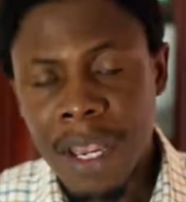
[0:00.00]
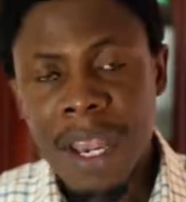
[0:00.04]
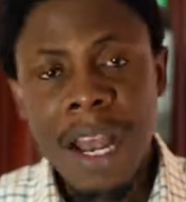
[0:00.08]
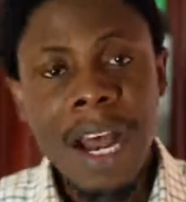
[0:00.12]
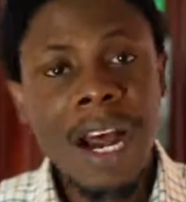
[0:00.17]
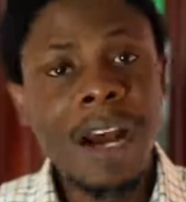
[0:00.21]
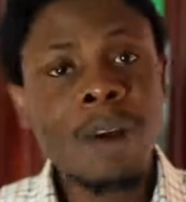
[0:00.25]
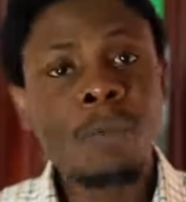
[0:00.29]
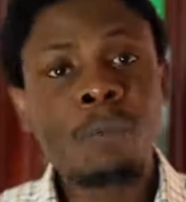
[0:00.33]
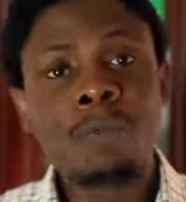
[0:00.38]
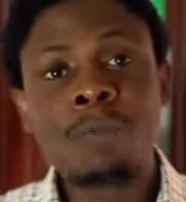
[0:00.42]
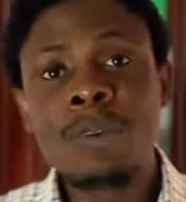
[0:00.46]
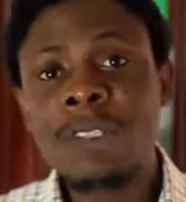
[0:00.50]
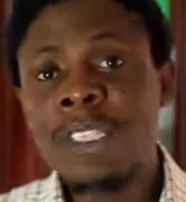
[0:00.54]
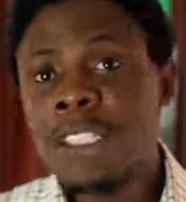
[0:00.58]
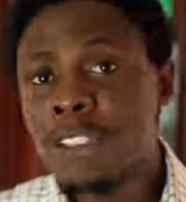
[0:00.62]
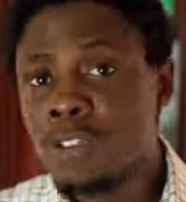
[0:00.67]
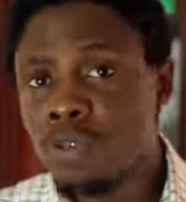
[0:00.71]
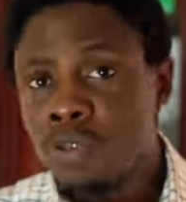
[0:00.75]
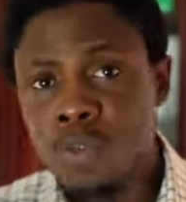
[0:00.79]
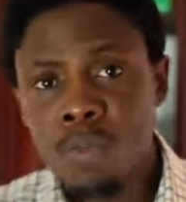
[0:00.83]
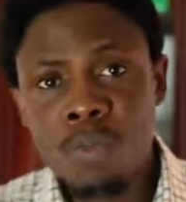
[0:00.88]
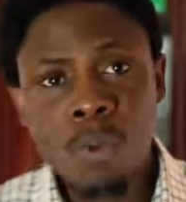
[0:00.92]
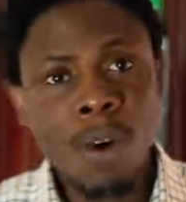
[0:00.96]
And this
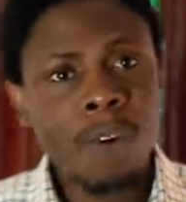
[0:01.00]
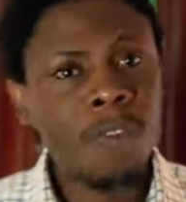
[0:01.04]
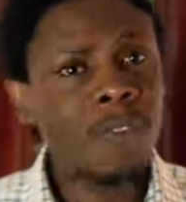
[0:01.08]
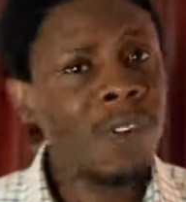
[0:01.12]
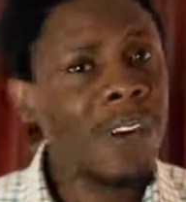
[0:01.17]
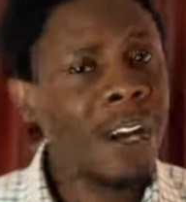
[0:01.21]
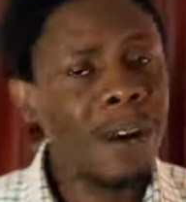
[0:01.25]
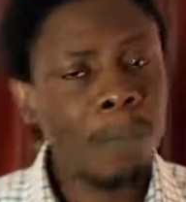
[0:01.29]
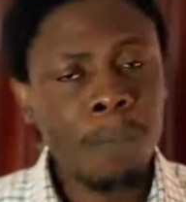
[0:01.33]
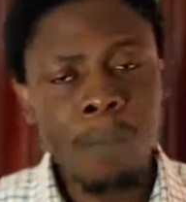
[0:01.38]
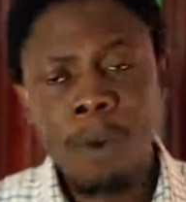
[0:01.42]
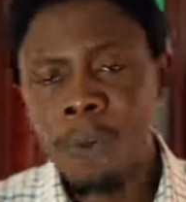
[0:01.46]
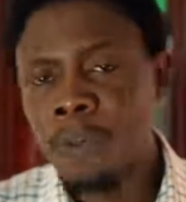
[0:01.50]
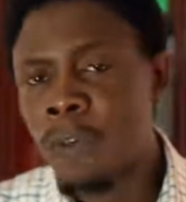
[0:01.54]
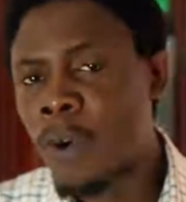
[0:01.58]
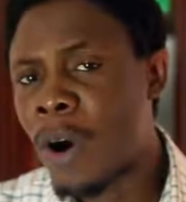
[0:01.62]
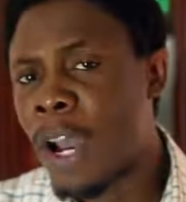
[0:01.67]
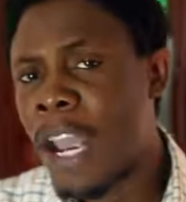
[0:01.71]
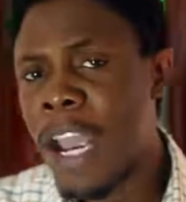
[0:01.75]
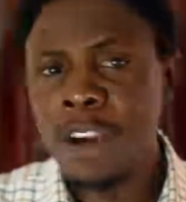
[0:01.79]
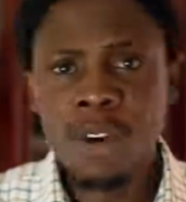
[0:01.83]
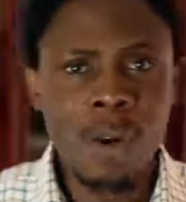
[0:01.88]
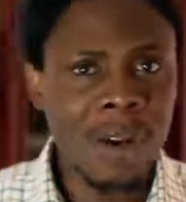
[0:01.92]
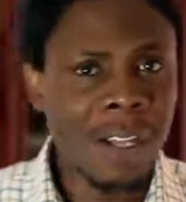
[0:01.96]
tumor will occur for
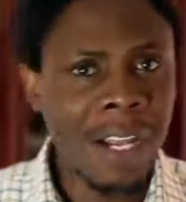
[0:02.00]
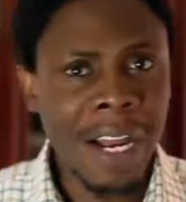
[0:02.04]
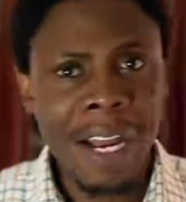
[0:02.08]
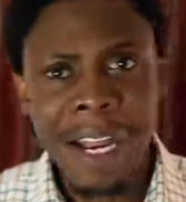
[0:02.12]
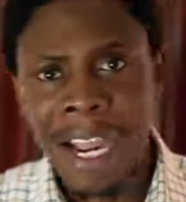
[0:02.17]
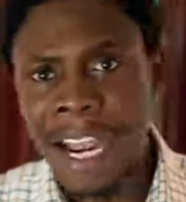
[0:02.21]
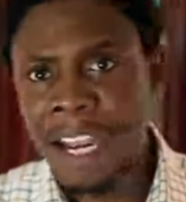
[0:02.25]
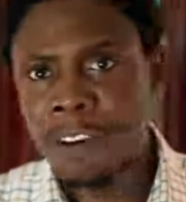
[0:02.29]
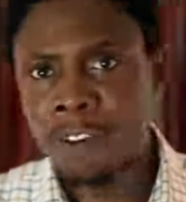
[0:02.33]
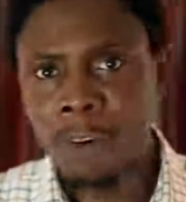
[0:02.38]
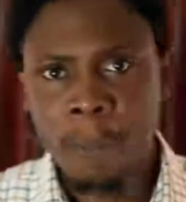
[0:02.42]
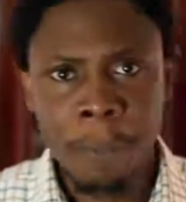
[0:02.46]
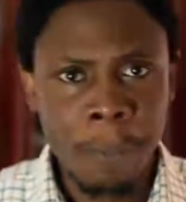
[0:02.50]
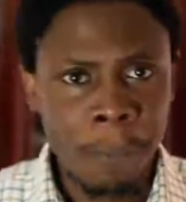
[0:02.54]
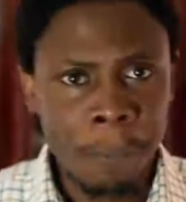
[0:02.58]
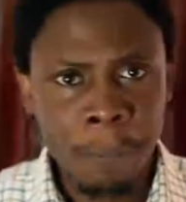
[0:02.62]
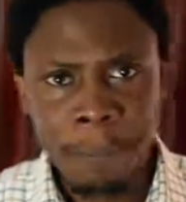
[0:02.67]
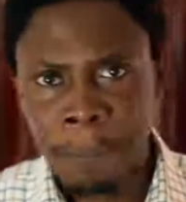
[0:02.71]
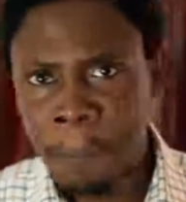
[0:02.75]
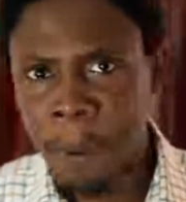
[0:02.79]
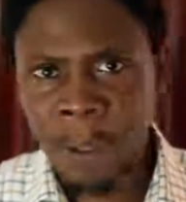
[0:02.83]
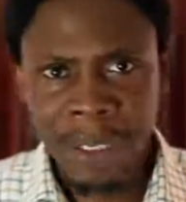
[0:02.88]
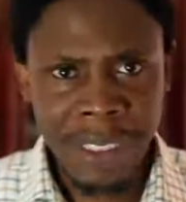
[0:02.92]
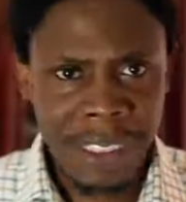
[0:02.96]
any other kind of the
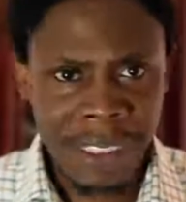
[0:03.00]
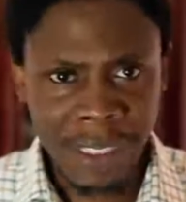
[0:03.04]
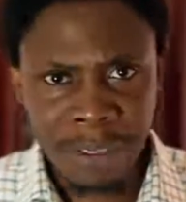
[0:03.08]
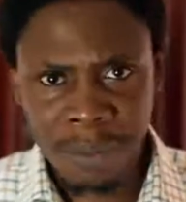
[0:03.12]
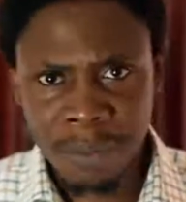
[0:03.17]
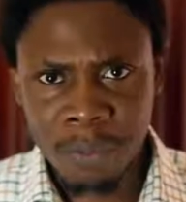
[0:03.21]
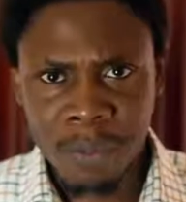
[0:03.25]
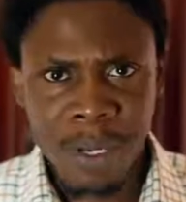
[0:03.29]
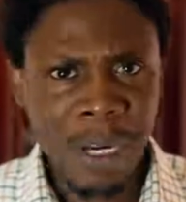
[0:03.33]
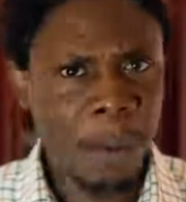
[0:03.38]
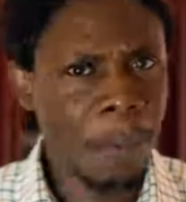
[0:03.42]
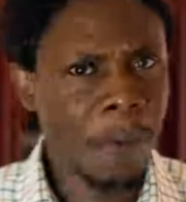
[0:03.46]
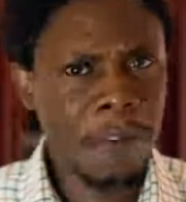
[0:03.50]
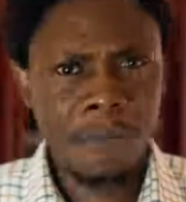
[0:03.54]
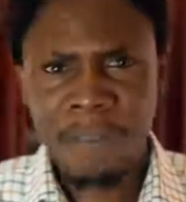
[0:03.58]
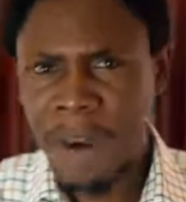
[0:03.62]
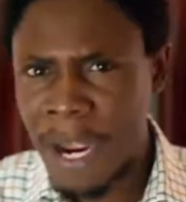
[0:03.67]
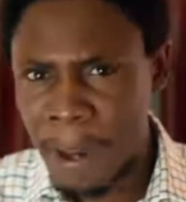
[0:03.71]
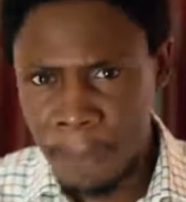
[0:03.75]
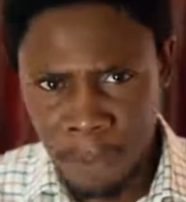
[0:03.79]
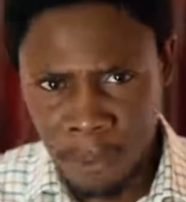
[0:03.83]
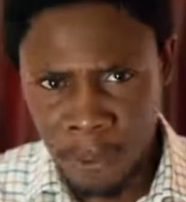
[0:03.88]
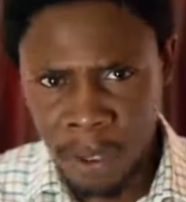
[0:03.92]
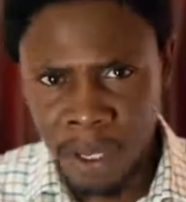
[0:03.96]
body, when it be
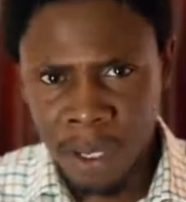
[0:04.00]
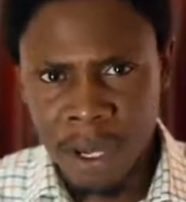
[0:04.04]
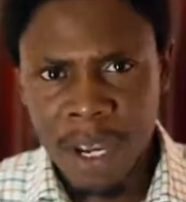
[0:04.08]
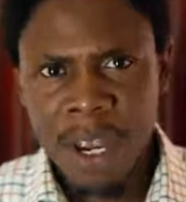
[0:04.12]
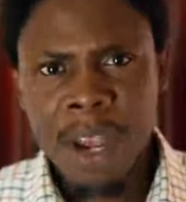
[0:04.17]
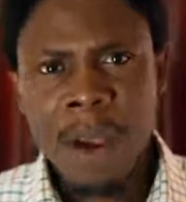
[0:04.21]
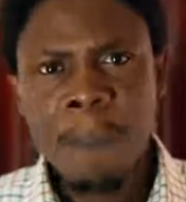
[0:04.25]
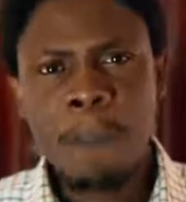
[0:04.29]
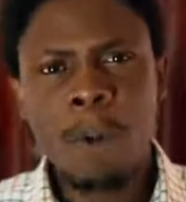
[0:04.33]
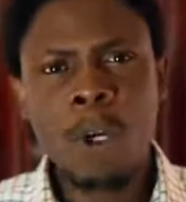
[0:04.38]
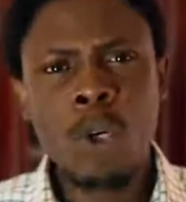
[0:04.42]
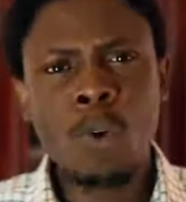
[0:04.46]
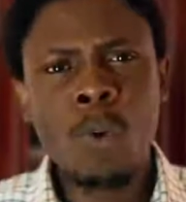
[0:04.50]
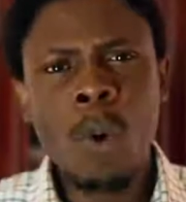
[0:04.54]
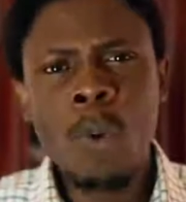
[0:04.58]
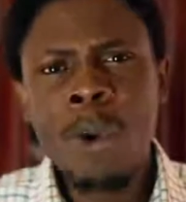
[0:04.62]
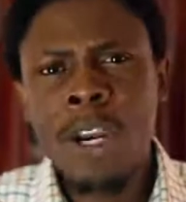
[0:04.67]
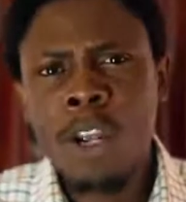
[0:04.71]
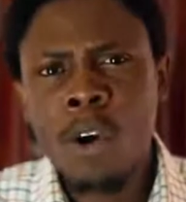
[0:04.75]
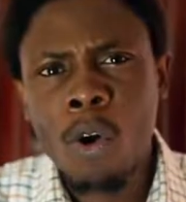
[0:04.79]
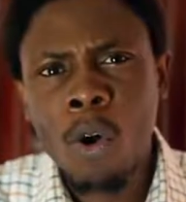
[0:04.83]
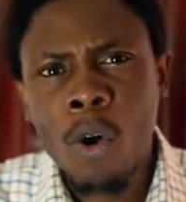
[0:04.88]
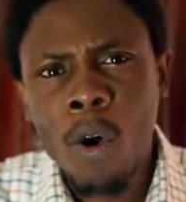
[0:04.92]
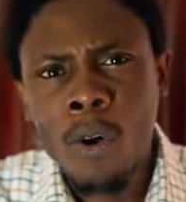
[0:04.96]
fibroid. But the one where
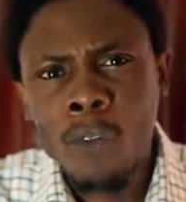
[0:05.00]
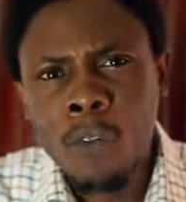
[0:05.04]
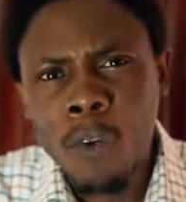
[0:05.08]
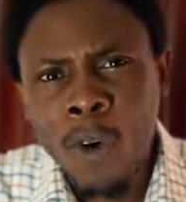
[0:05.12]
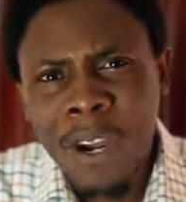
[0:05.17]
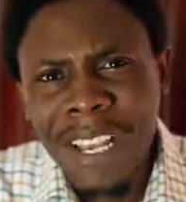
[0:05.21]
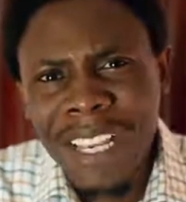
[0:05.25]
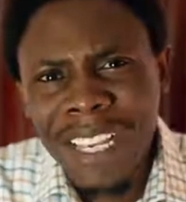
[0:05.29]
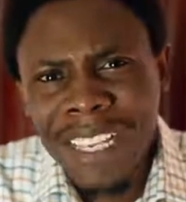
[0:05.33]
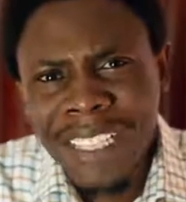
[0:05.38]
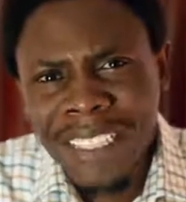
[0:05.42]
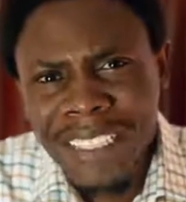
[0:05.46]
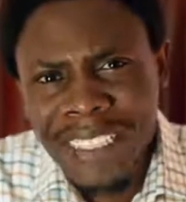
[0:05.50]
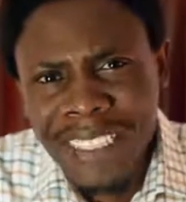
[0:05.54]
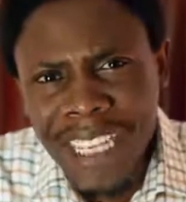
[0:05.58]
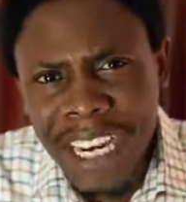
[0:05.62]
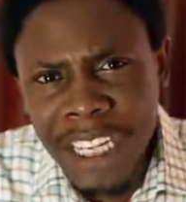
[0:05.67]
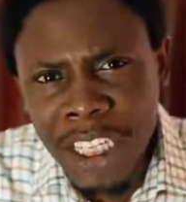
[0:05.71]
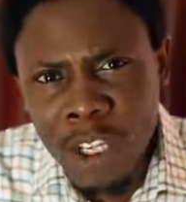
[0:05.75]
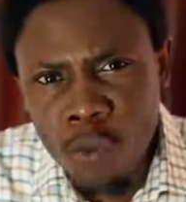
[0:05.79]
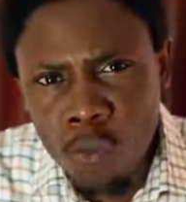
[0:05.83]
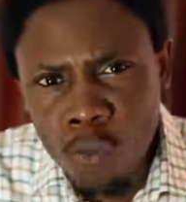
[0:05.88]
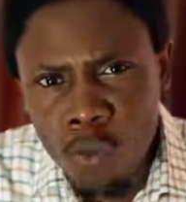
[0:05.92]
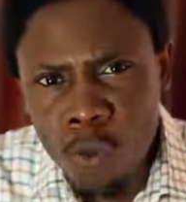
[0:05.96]
they occur for inside
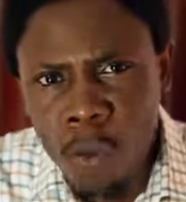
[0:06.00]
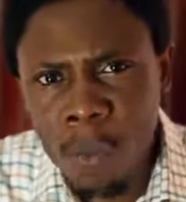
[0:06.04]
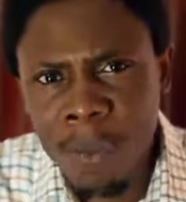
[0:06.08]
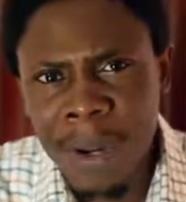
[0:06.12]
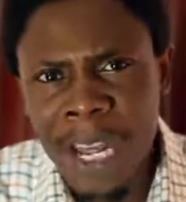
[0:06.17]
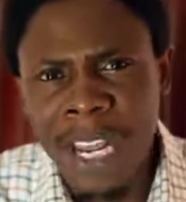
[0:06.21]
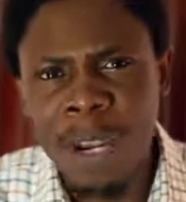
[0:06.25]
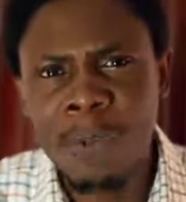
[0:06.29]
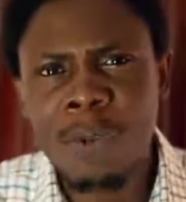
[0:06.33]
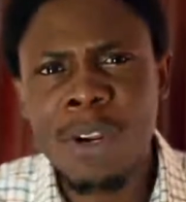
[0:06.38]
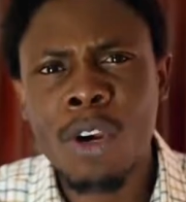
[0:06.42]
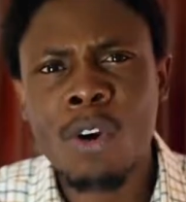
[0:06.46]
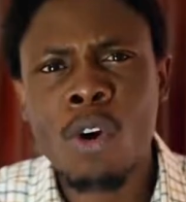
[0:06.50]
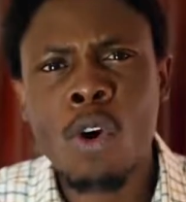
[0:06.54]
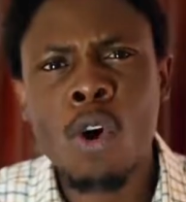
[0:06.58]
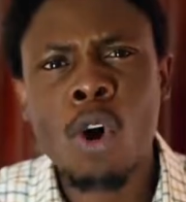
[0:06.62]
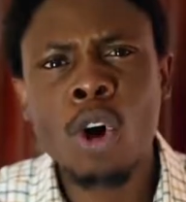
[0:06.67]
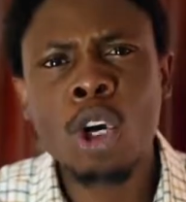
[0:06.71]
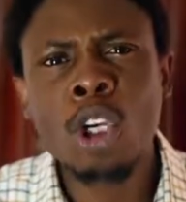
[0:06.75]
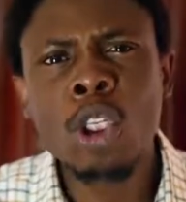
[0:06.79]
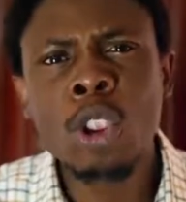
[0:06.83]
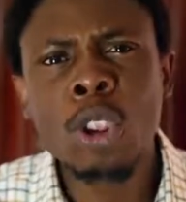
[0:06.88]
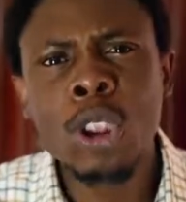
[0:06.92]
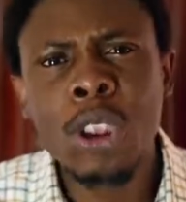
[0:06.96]
the womb, now they
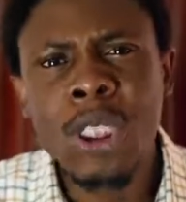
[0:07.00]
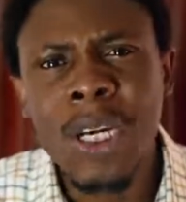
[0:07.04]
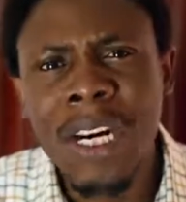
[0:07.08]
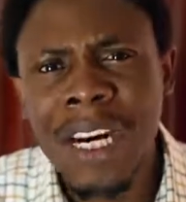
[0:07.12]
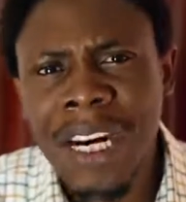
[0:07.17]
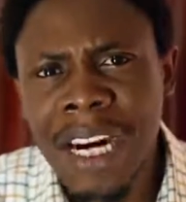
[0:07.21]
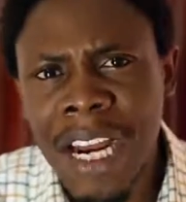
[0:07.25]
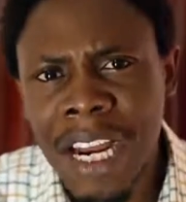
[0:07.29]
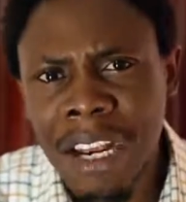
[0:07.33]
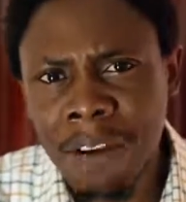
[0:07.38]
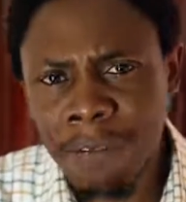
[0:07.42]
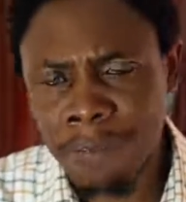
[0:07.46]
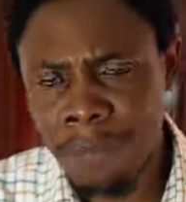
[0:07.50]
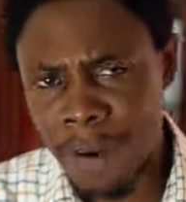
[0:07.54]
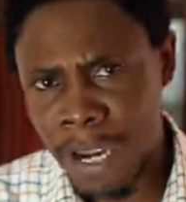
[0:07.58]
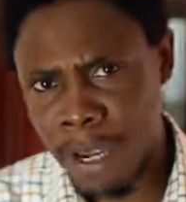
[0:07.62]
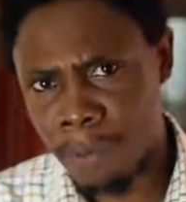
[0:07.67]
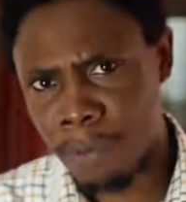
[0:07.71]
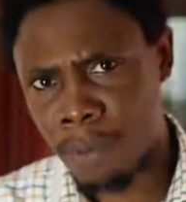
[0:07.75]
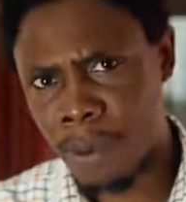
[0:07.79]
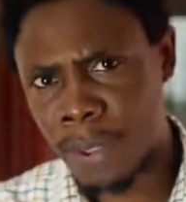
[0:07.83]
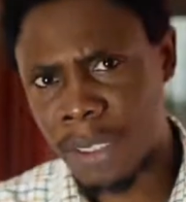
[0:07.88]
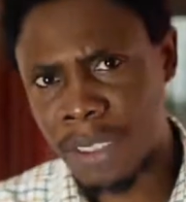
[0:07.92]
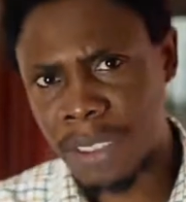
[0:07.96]
call uterine
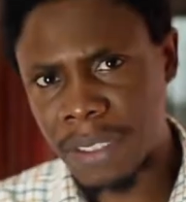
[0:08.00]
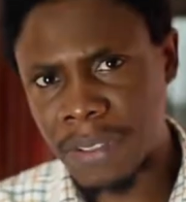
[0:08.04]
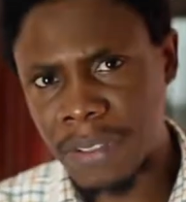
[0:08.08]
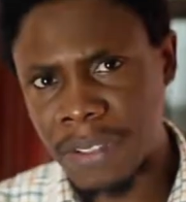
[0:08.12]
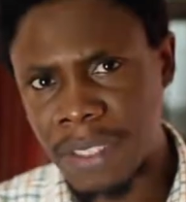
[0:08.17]
fibroid.